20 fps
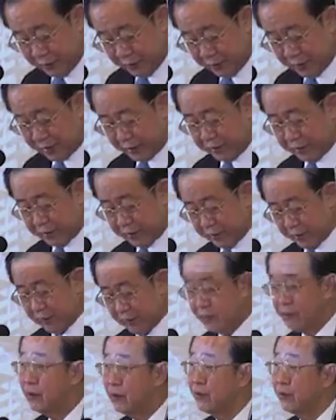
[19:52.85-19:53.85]
but
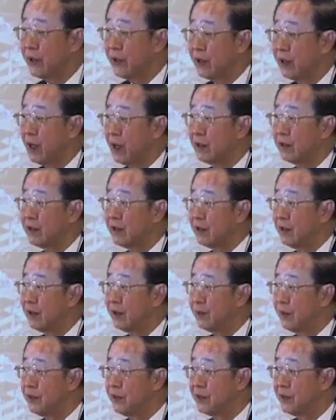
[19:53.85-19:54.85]
we got the
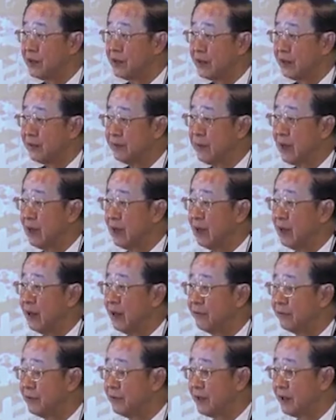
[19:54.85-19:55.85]
positive
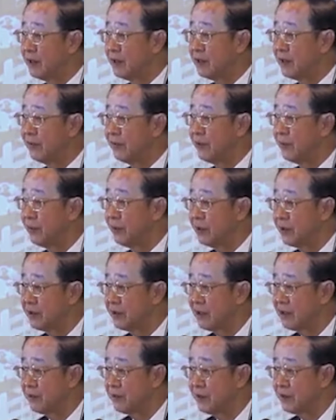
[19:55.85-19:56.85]
of the
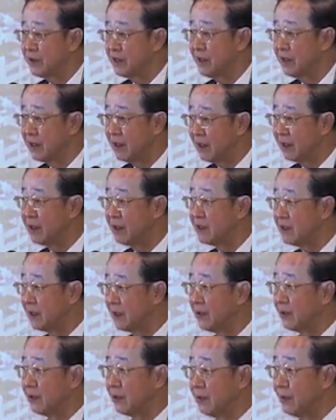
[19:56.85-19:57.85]
7.6% in the
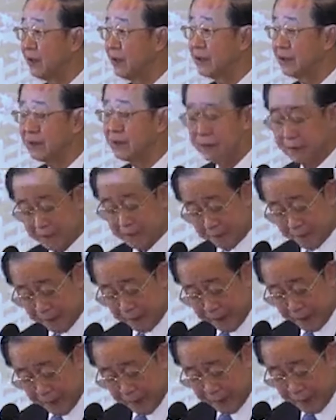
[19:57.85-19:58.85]
second quarter.
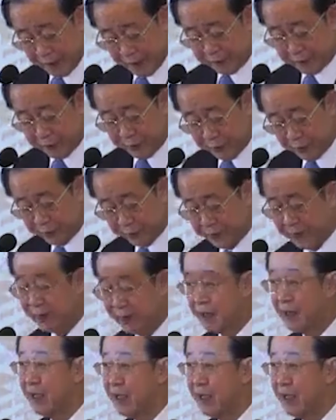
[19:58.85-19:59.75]
And we hope the